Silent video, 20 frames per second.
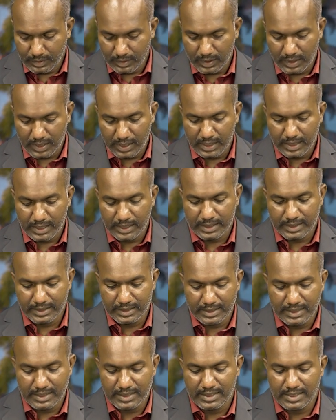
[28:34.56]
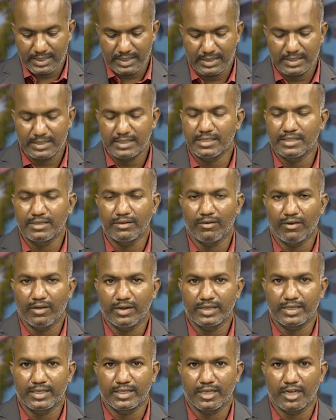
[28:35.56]
Okay, this is
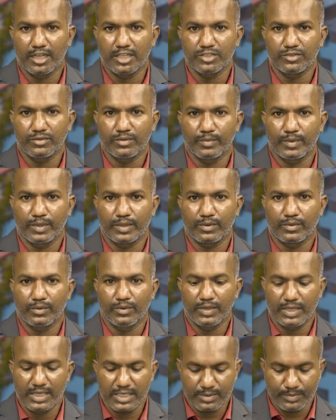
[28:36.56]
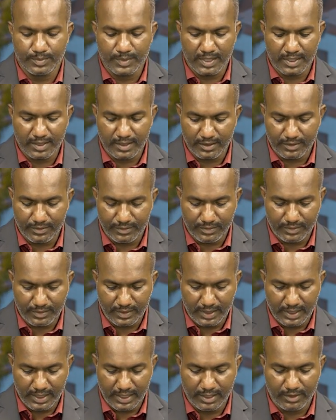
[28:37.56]
what transformer core is made of
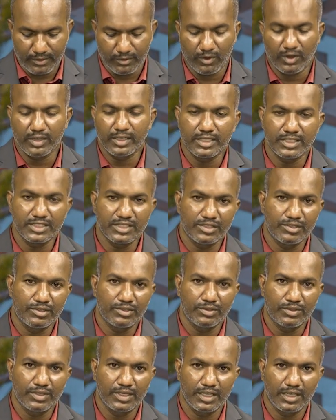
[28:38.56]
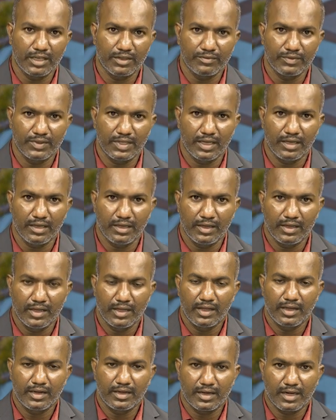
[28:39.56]
and what is the duty of the
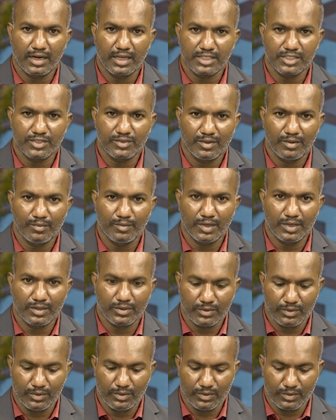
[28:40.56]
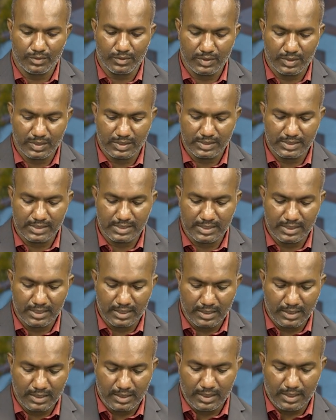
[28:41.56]
transformer core.
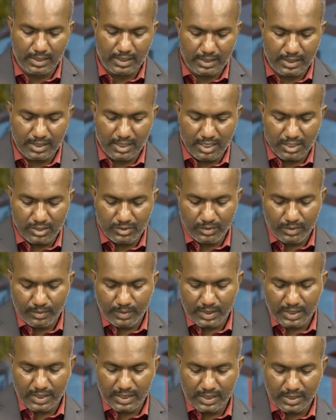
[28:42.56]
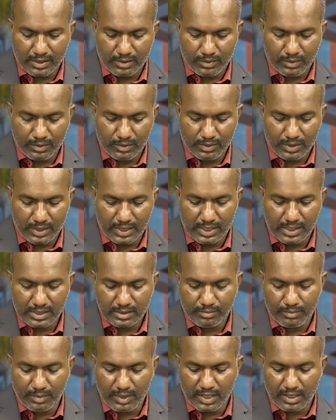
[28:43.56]
Transformer core
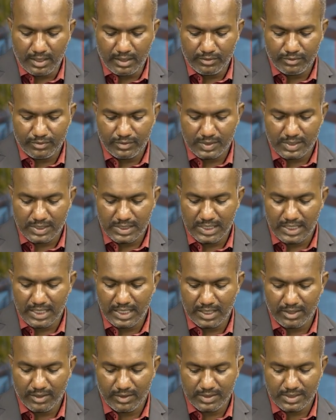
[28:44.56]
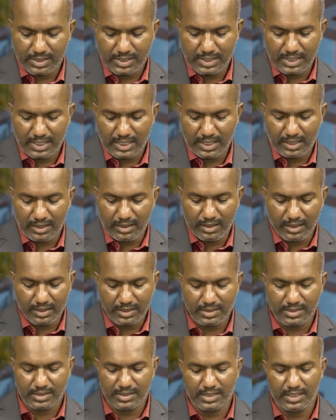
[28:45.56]
is made of silicon steel or
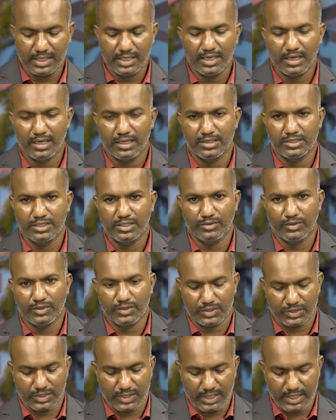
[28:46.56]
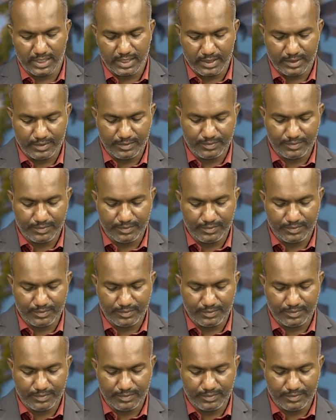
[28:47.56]
CRGO steel.